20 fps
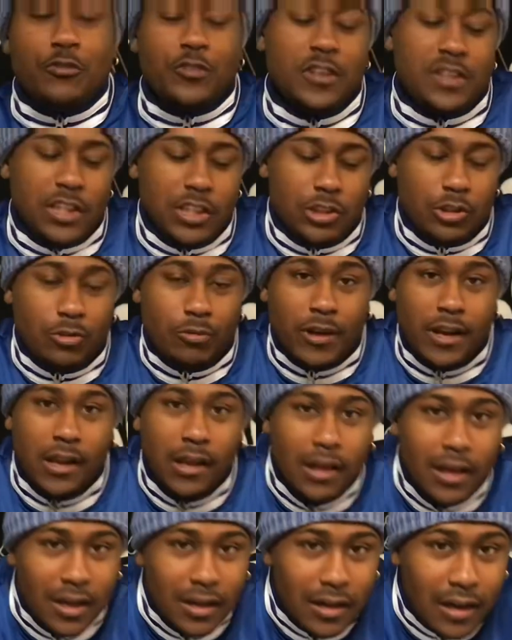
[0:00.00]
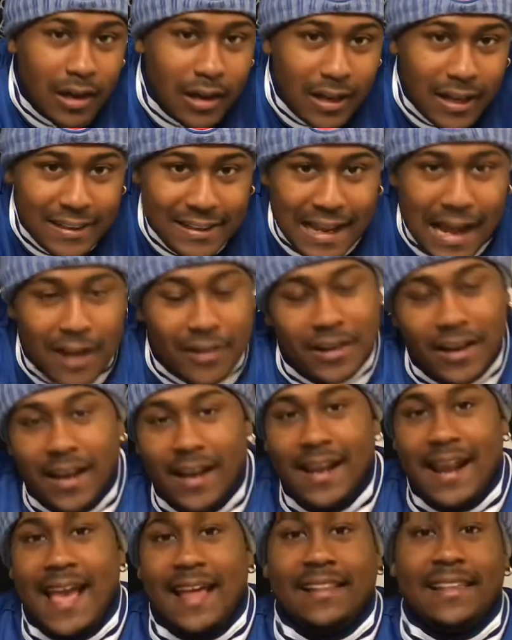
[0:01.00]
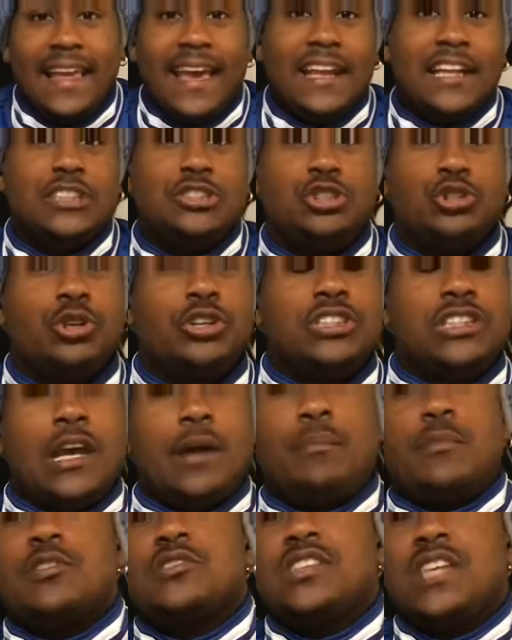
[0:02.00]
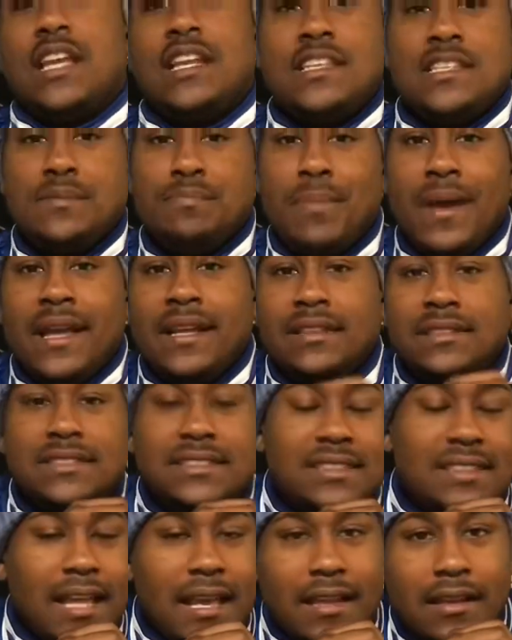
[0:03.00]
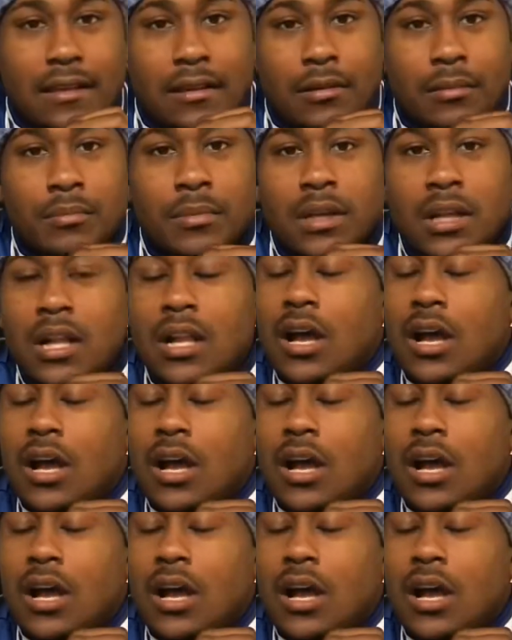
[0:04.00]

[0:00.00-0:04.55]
53 down there in Atlanta, Georgia at Mercedes-Benz Stadium